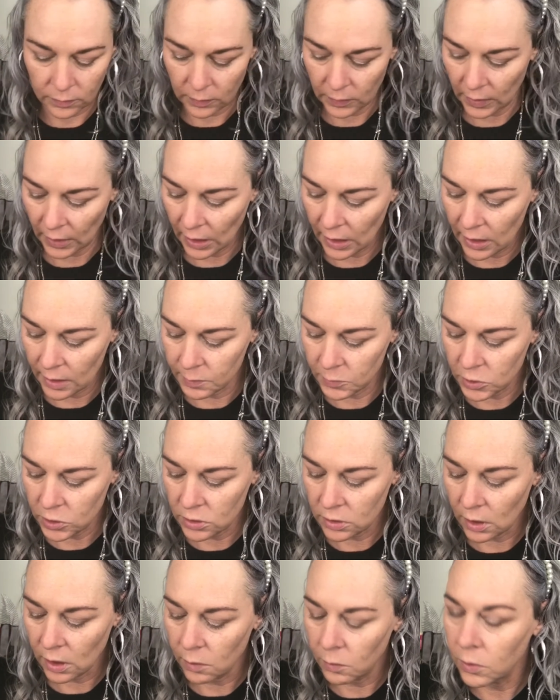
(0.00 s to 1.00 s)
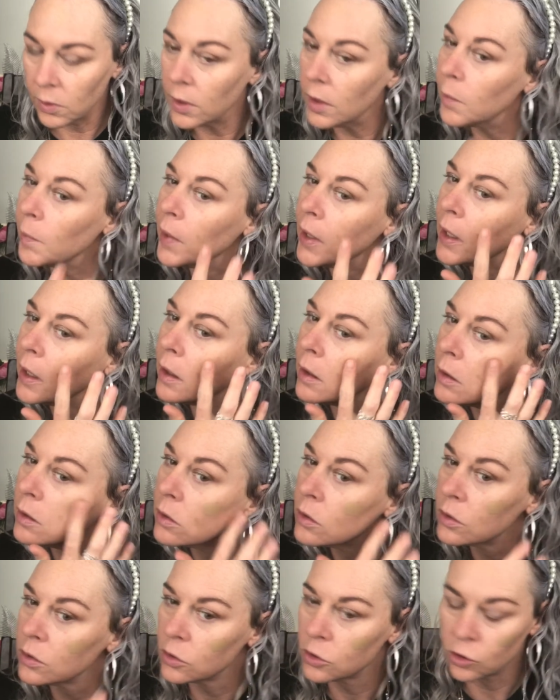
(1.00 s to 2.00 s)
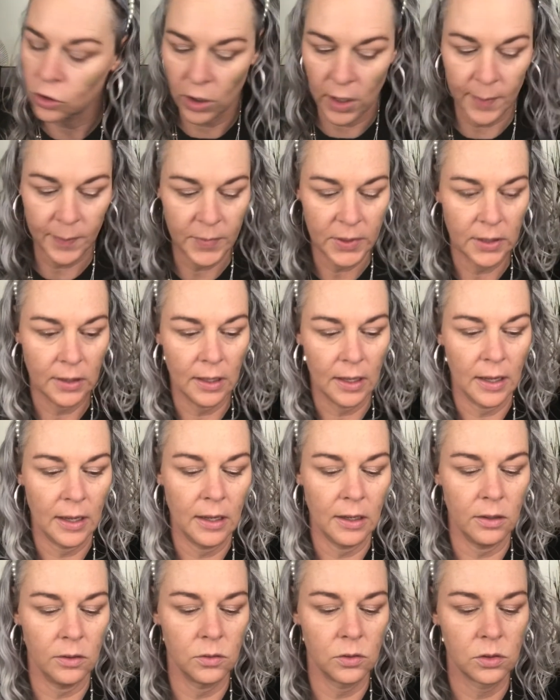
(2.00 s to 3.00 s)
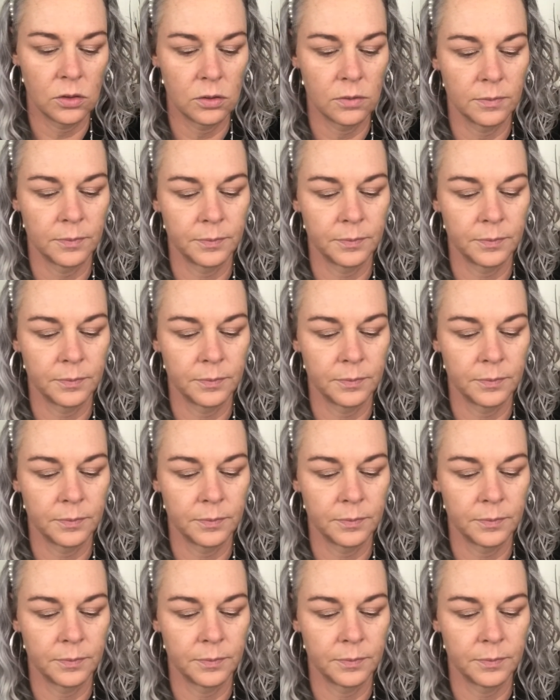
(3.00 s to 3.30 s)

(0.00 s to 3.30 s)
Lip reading: I'm just not one to be trapped in the house.